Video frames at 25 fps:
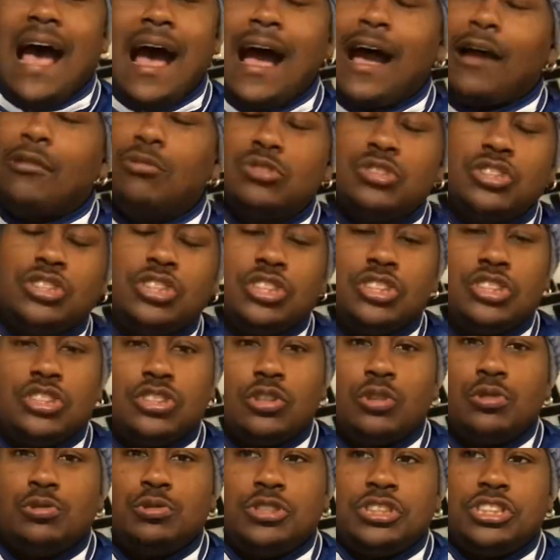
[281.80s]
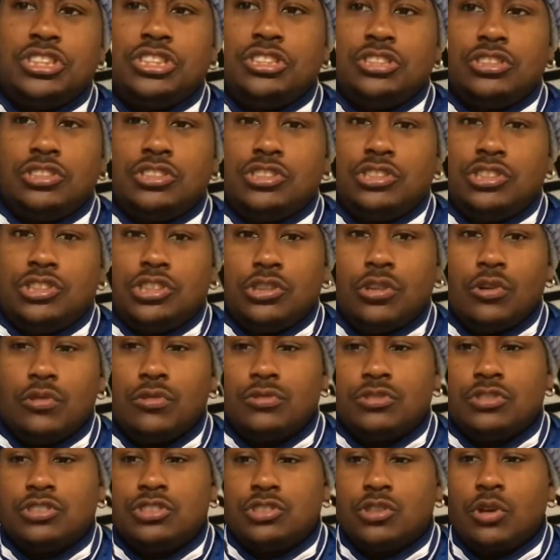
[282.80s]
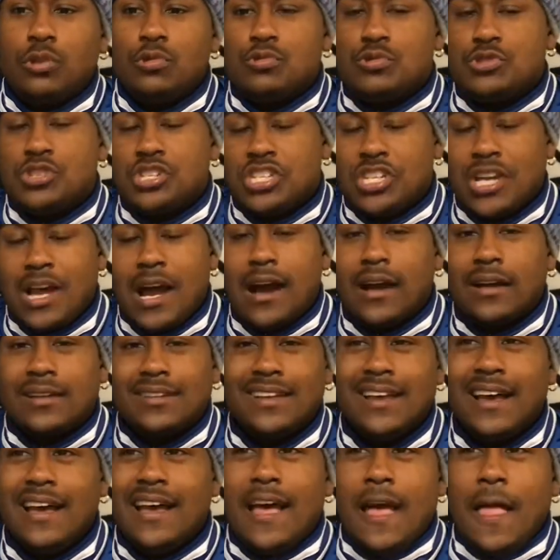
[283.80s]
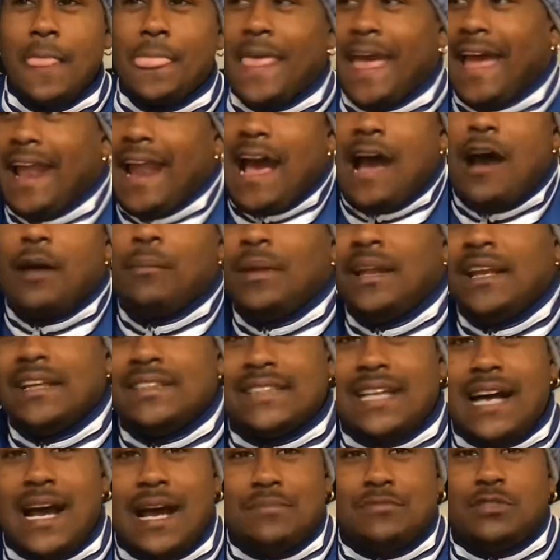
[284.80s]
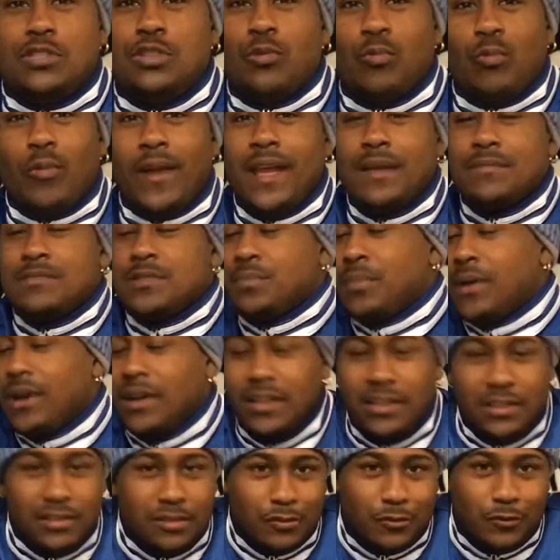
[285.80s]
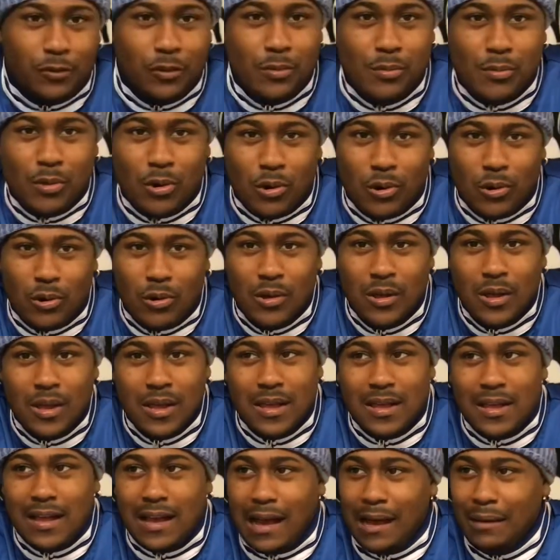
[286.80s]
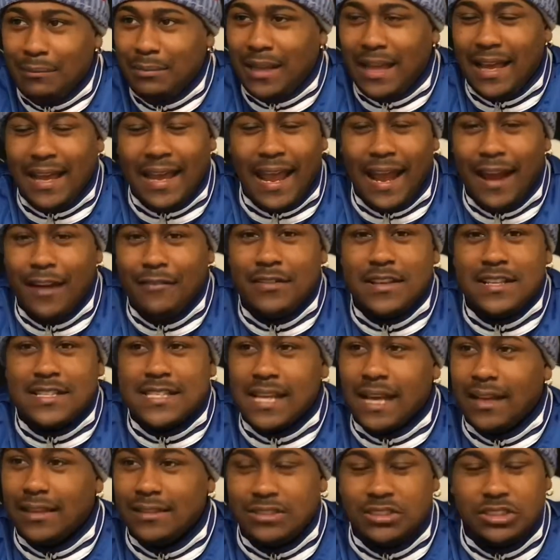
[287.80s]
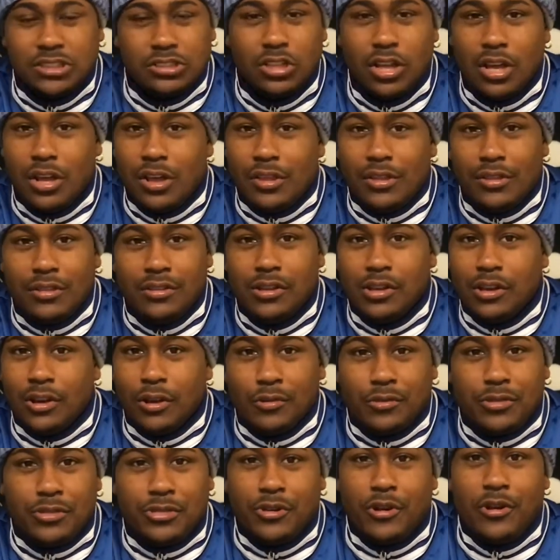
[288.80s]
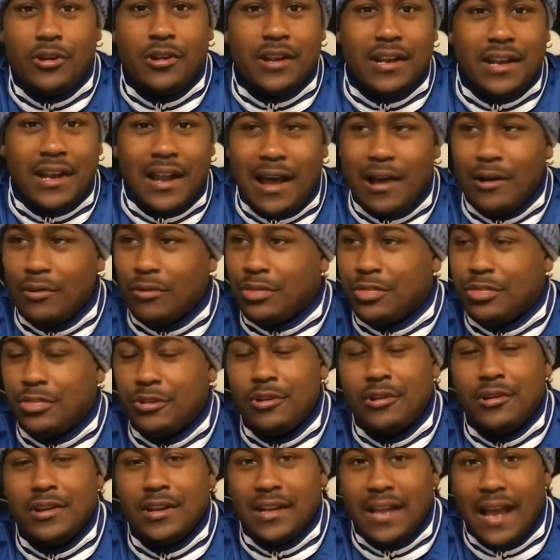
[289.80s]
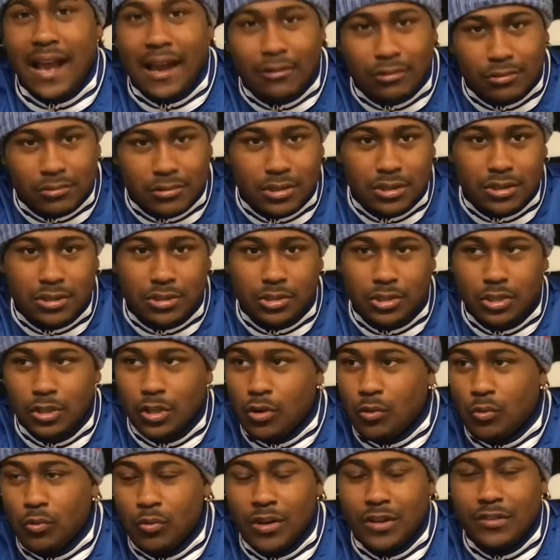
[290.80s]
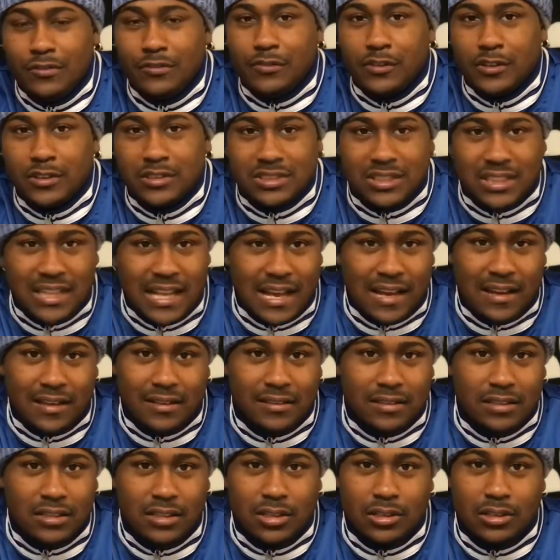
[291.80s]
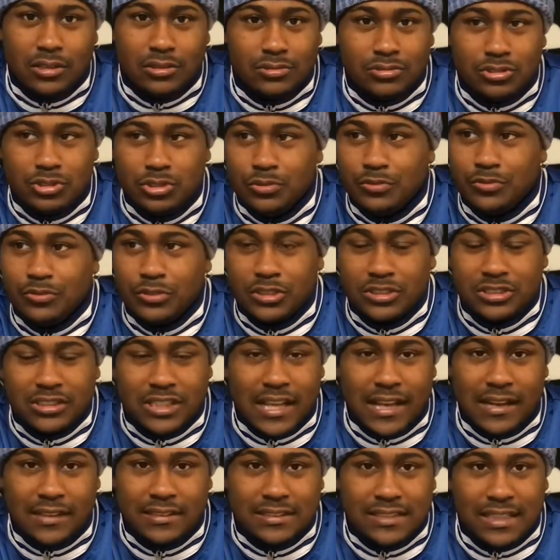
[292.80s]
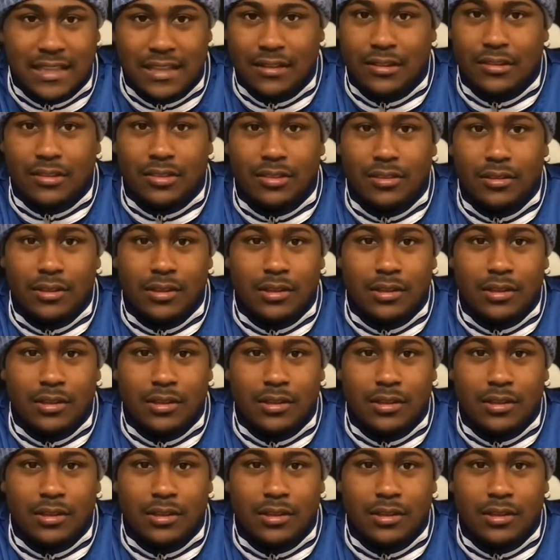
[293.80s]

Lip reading: I was just so shocked at how many times the Rams punted the football. I'm like, every time it's just, third and out. 1 first down, 2 first downs. Then,